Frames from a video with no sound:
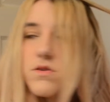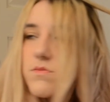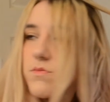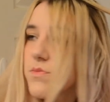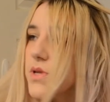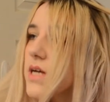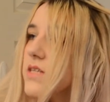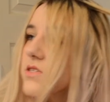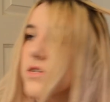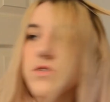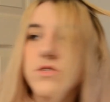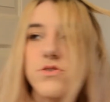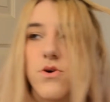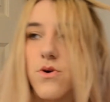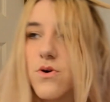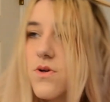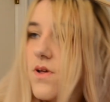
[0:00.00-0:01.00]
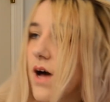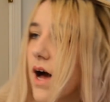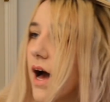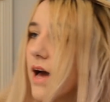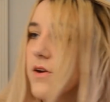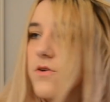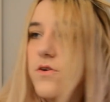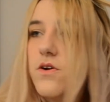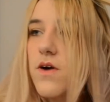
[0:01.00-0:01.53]
Bless her soul.
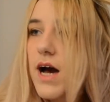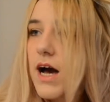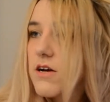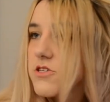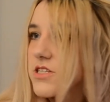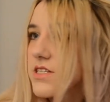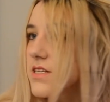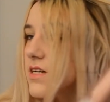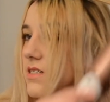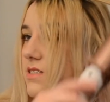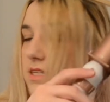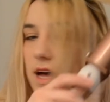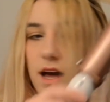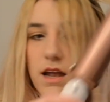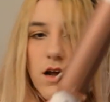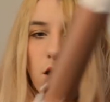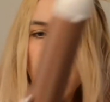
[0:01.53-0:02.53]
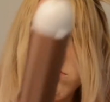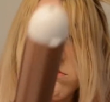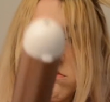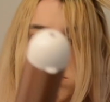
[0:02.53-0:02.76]
I don't know how she does that. Oh,